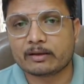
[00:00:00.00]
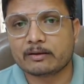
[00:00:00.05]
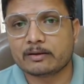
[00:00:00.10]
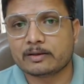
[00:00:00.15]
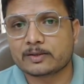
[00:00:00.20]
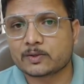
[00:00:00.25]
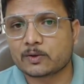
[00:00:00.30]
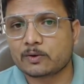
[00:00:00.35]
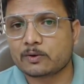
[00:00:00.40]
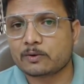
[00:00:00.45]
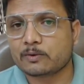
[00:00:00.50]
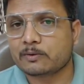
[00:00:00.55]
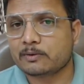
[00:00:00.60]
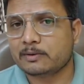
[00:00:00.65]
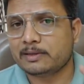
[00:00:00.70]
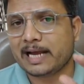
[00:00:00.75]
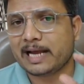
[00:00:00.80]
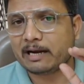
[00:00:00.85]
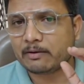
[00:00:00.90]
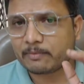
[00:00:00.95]
So
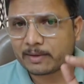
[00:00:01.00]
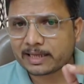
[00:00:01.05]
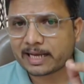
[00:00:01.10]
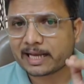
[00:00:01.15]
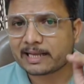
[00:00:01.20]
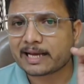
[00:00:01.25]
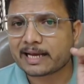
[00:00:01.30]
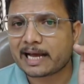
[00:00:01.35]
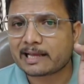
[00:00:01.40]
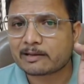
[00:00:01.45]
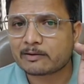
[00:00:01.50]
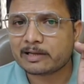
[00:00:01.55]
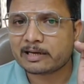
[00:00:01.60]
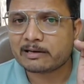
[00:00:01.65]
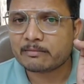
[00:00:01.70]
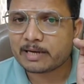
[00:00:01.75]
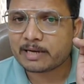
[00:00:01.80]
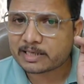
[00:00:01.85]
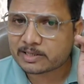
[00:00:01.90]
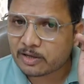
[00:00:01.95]
that one can
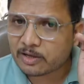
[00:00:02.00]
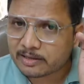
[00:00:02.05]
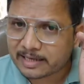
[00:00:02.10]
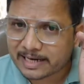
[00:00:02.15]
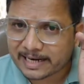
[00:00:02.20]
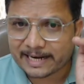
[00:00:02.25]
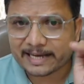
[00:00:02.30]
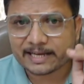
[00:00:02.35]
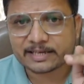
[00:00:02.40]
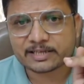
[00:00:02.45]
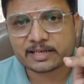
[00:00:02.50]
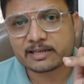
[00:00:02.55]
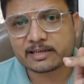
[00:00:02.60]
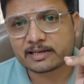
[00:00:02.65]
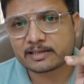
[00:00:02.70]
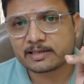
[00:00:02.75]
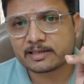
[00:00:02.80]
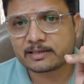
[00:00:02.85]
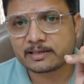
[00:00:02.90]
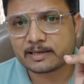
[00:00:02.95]
calculate based on radiation
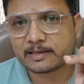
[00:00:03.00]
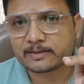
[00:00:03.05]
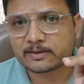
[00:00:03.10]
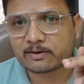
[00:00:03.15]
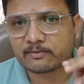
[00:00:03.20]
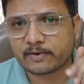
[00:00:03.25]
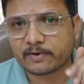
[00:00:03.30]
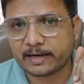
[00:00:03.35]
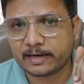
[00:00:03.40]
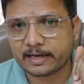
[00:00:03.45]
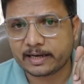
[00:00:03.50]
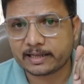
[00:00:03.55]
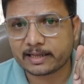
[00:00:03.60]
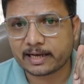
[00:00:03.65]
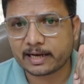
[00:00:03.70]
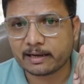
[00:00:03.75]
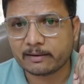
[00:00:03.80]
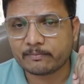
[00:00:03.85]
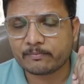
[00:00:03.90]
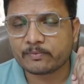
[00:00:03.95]
resistance of
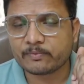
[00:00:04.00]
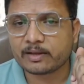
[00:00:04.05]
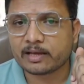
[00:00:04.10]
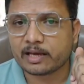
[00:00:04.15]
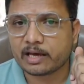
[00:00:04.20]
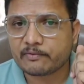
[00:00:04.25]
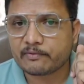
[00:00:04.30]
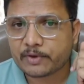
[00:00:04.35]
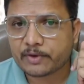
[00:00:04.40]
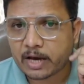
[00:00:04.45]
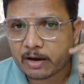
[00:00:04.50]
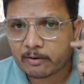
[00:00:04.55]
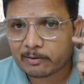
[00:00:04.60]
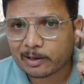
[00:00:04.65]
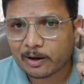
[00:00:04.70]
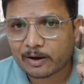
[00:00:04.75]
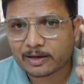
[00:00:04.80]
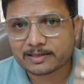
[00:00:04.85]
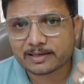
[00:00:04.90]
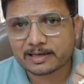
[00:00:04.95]
antenna. If you have
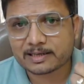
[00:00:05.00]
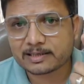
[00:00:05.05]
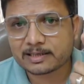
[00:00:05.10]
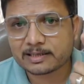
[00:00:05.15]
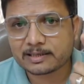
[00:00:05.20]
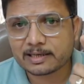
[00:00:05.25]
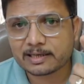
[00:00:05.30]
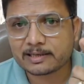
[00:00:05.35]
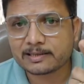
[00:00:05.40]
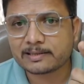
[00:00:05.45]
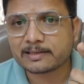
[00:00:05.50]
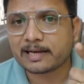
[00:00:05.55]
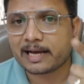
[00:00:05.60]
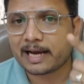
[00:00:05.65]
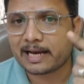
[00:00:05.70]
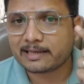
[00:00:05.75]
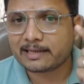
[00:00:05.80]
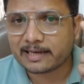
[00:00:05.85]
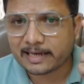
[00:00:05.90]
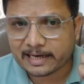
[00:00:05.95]
loss resistance
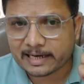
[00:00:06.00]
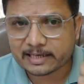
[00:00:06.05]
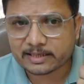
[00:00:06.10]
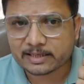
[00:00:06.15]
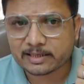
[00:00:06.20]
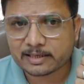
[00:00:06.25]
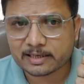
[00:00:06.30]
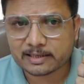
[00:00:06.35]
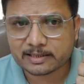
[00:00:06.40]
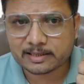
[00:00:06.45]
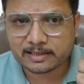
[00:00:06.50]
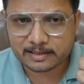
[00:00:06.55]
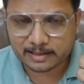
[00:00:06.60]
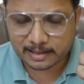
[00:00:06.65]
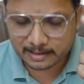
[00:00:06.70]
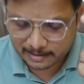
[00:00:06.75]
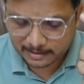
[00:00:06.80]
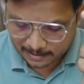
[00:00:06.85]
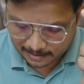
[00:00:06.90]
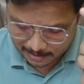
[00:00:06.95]
and radiation
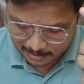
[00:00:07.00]
resistance,